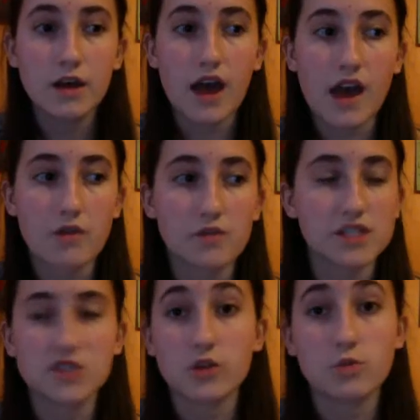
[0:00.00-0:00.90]
and I want to
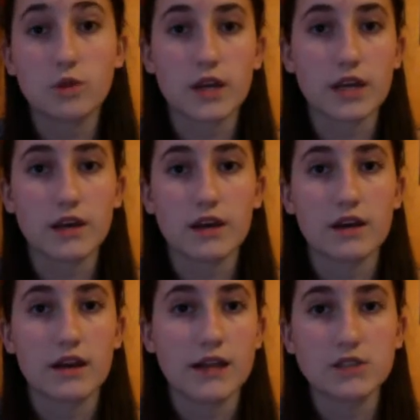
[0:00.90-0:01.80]
start working
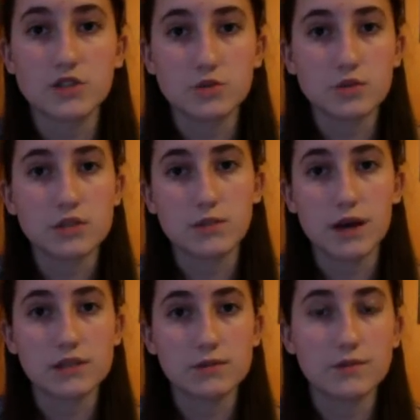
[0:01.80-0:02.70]
as soon as
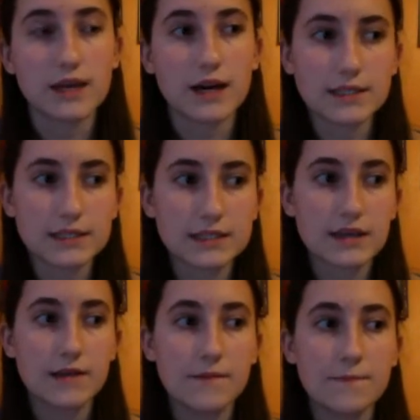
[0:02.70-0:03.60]
possible because
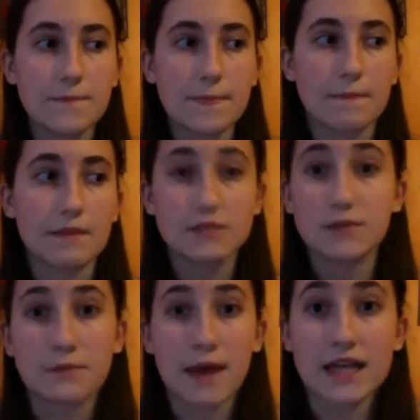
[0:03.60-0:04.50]
it's my
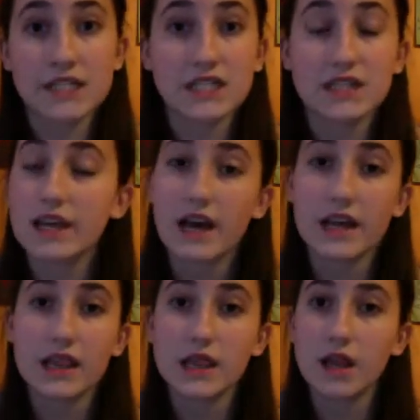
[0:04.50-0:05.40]
passion. I
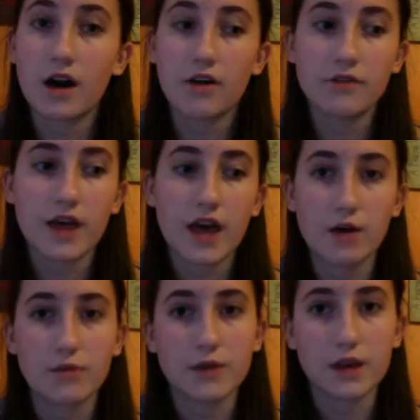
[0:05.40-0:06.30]
love
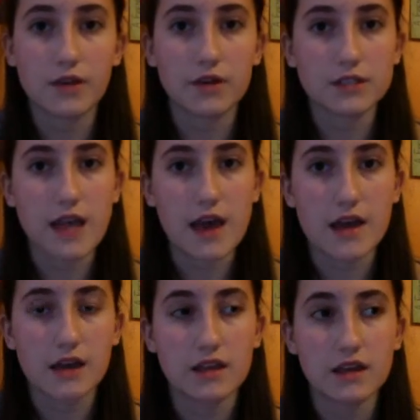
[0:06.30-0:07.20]
helping others, and
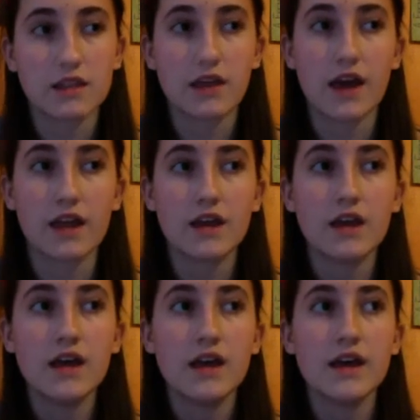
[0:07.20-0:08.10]
I think that
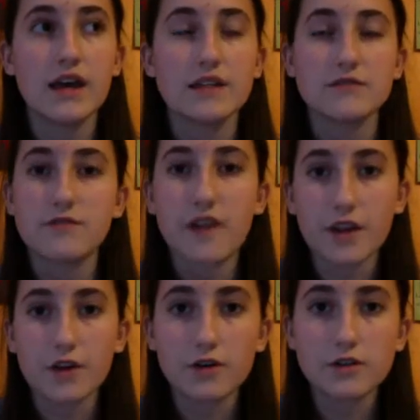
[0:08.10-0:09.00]
it's
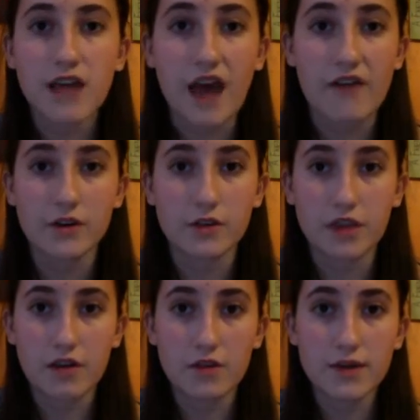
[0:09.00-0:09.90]
vital to have a good
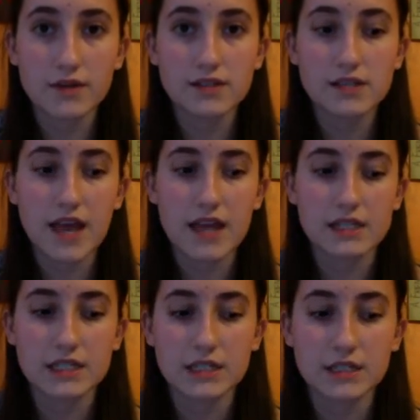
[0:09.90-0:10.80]
therapist, and